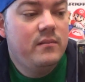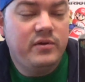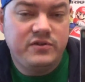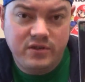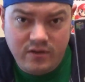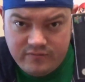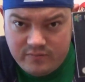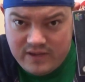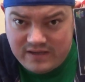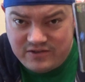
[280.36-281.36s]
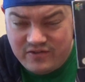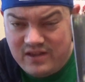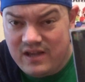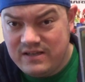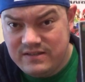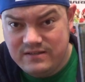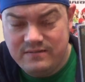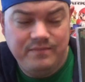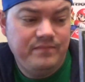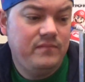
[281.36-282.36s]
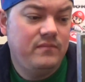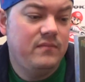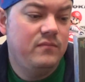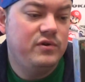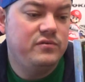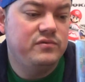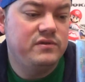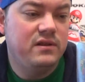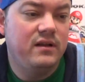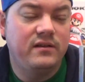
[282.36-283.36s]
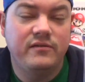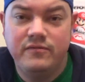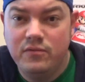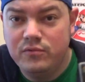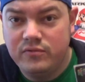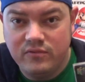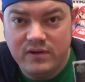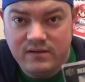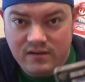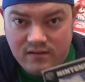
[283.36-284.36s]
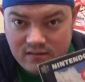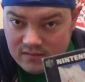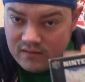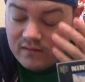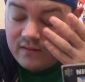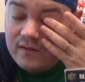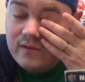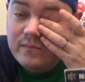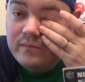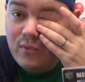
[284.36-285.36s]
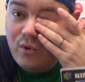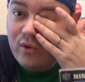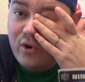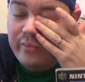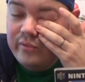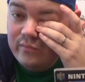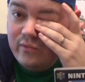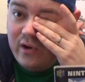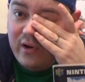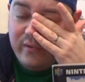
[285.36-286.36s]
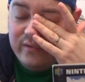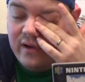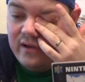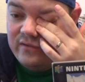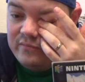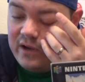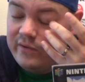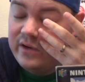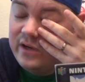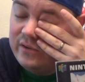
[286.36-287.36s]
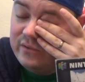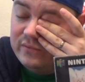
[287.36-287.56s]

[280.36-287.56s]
but to go from that to this, which was like a full 3D, more open world kind of Mario,